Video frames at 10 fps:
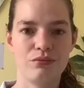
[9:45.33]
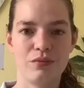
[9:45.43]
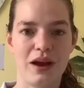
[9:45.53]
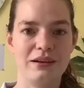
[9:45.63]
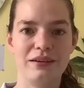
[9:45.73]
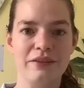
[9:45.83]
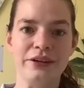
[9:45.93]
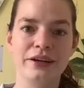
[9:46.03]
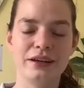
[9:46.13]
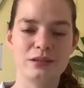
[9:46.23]
I'd
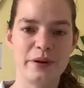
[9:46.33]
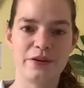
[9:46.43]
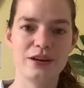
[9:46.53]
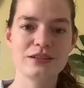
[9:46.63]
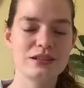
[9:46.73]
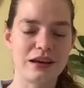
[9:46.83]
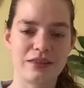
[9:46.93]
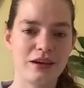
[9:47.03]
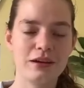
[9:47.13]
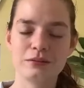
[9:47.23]
ever experienced, I
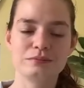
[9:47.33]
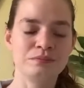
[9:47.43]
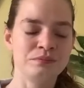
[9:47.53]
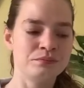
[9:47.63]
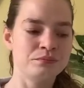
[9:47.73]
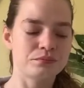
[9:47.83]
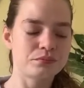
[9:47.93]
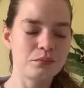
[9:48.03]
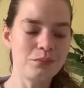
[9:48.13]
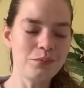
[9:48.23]
think.
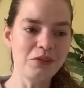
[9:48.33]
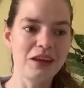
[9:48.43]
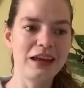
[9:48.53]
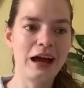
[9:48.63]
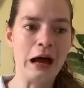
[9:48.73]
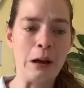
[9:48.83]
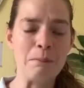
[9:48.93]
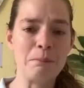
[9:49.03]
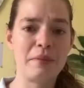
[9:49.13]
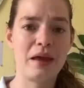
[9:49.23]

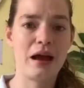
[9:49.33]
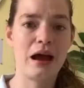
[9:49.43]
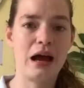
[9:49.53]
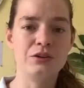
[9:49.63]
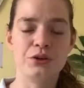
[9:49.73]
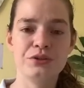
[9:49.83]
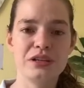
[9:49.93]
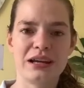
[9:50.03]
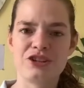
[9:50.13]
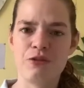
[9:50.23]
I don't
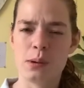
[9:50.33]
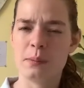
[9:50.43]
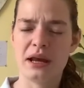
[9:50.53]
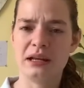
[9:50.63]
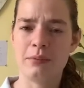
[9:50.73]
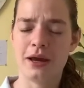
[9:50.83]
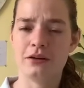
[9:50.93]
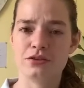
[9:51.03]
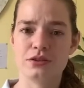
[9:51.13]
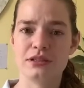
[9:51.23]
actually remember any pain
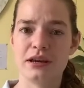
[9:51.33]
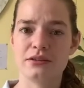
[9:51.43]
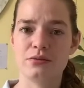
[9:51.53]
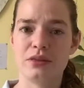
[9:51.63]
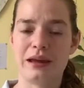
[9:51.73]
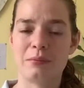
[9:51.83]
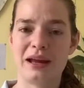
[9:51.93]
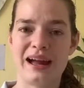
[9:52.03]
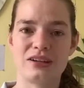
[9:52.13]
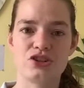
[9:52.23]
associated with like my
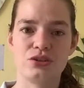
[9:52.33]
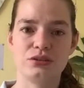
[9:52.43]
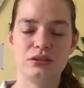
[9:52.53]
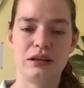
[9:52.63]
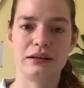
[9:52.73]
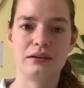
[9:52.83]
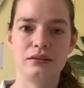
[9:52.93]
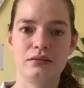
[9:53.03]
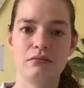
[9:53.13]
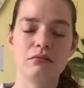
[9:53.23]
actual like
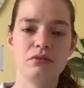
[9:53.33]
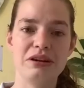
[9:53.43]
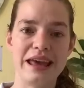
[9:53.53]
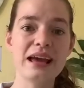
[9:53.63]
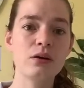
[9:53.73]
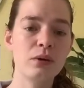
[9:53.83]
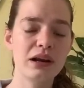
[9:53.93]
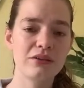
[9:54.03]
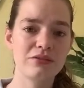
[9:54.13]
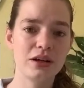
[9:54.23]
neck when
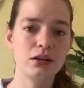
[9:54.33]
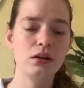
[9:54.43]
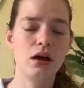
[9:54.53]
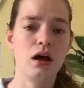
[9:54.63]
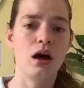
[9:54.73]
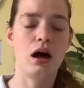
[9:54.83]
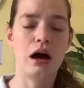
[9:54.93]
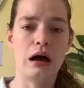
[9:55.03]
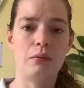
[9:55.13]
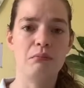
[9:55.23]
I fell.
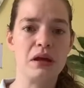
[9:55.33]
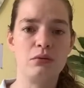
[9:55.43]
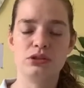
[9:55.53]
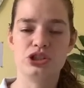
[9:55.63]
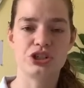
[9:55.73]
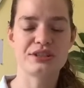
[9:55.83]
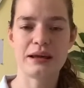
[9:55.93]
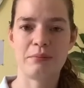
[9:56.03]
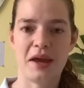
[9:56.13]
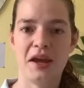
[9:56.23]
It was just
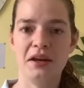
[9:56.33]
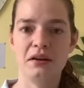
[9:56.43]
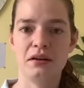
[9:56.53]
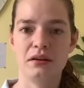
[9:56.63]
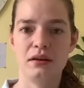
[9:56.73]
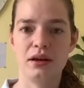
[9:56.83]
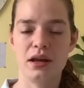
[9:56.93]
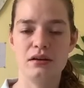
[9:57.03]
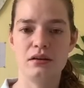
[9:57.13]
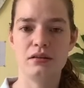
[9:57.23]
that pain
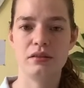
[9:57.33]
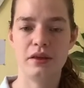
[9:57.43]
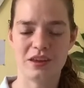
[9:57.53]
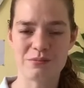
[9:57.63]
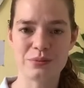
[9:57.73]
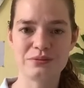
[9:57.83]
in the hip.